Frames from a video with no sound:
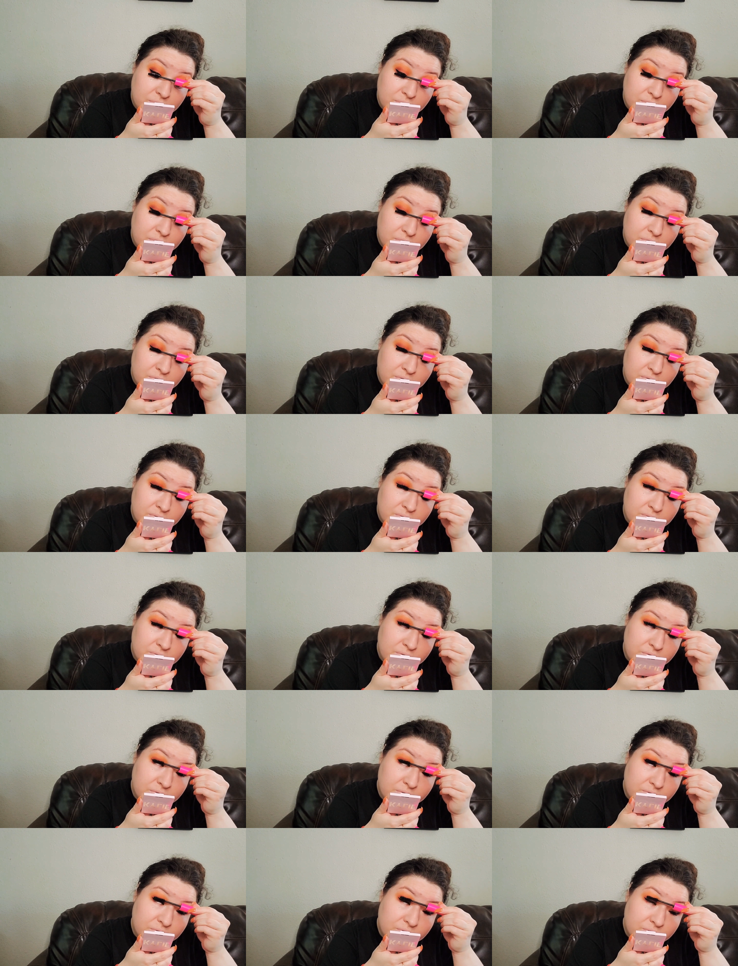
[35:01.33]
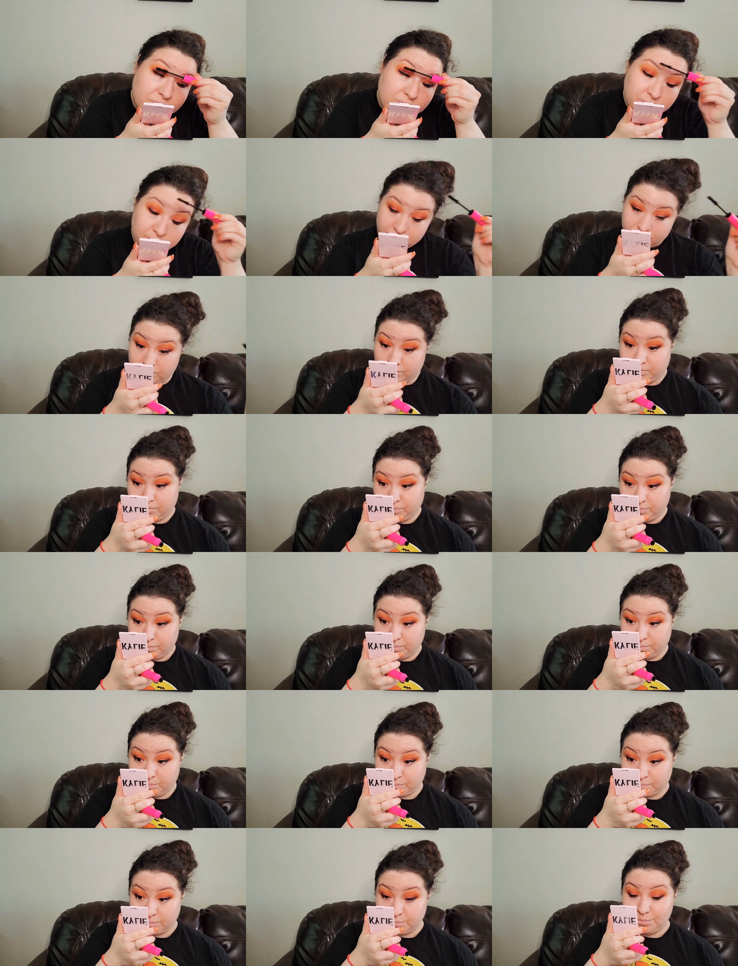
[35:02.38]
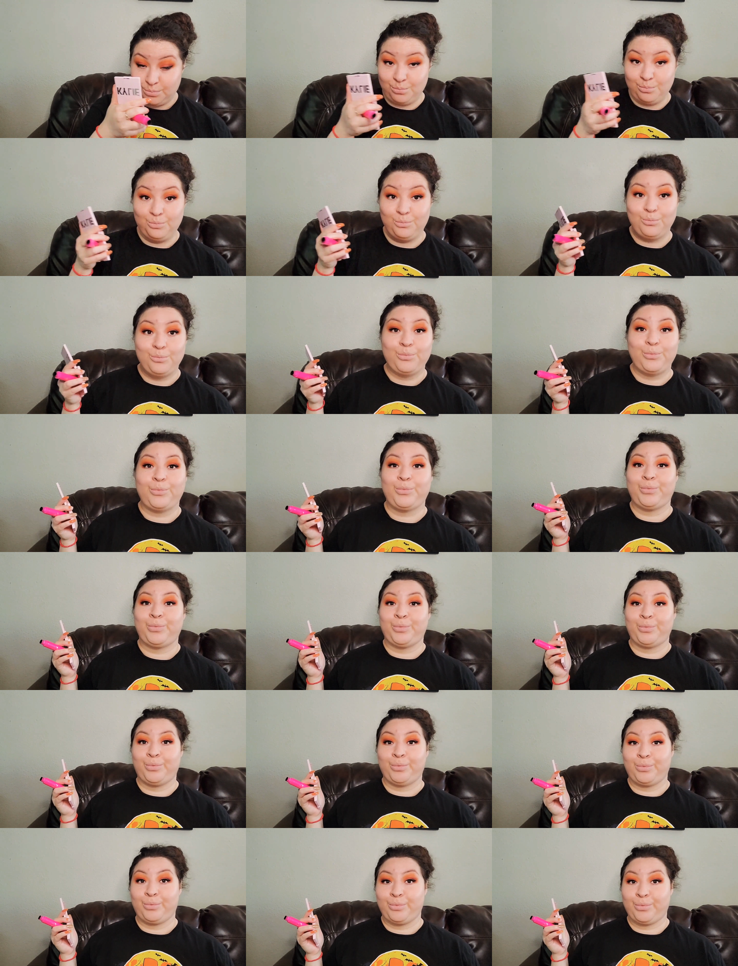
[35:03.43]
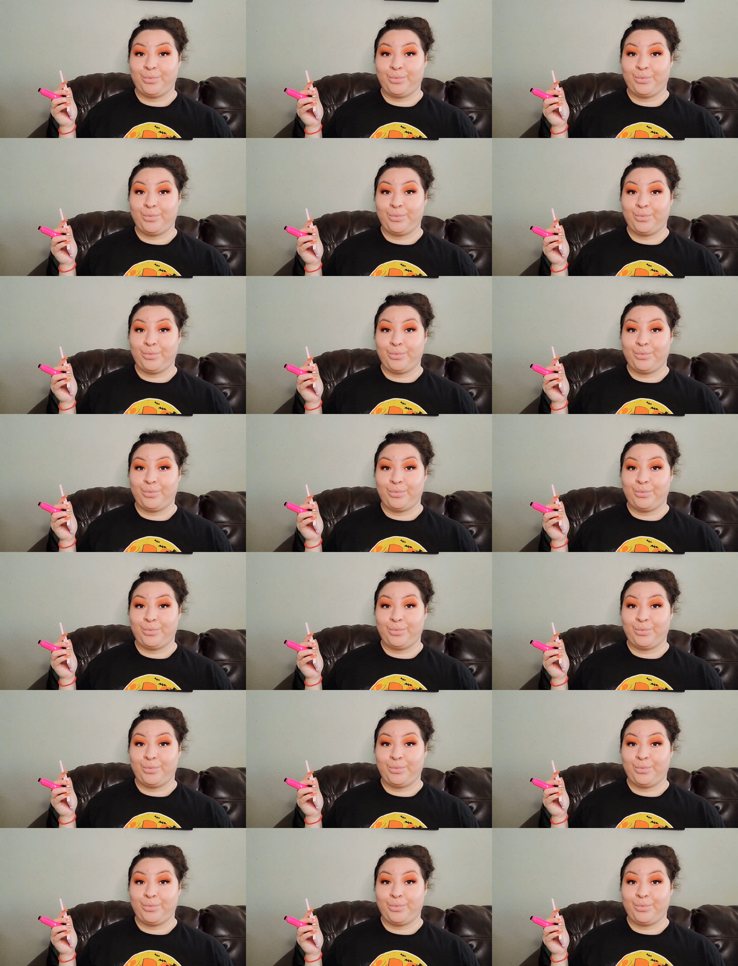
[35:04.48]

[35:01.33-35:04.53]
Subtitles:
No one is speaking in this clip.